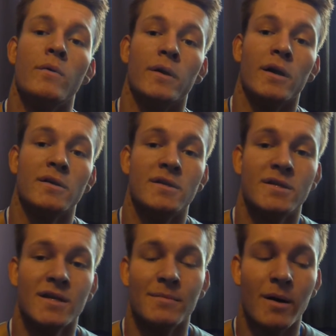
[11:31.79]
to go to the
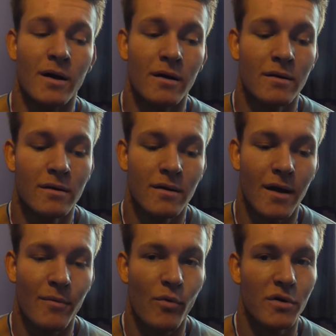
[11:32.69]
cinema
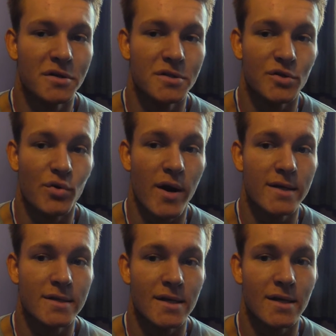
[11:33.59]
and watch
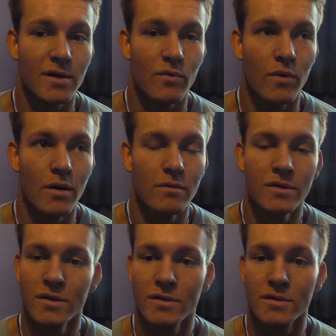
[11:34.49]
Jurassic World.